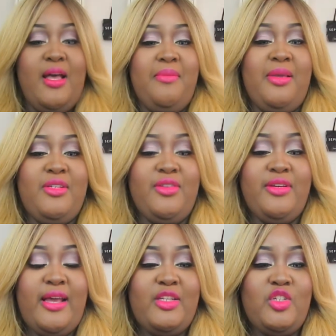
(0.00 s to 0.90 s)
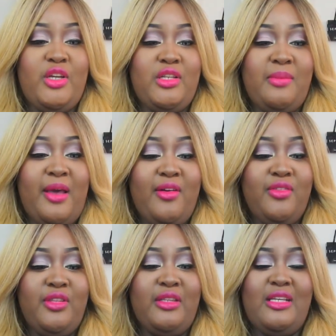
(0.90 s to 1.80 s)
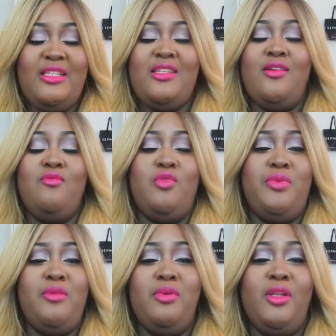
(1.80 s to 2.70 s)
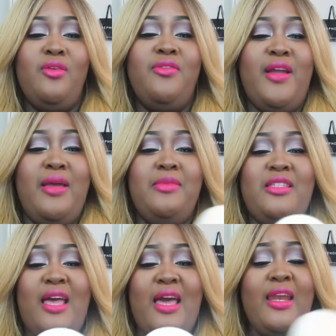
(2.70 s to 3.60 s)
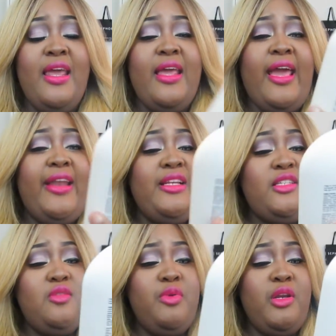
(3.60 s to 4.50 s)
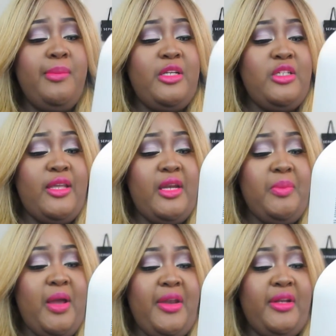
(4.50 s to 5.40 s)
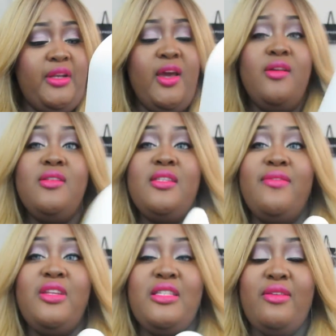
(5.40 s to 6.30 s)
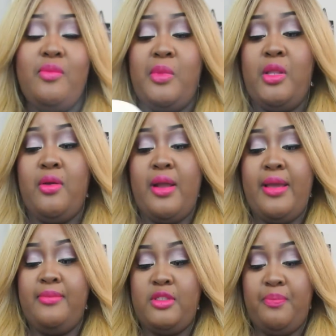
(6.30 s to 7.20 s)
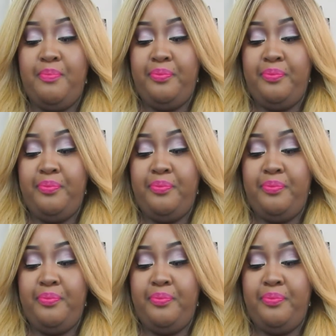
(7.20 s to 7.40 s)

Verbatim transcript: um, make sure you guys check them out the links will be below for amazon and this is pretty much a lot of product 177 milligrams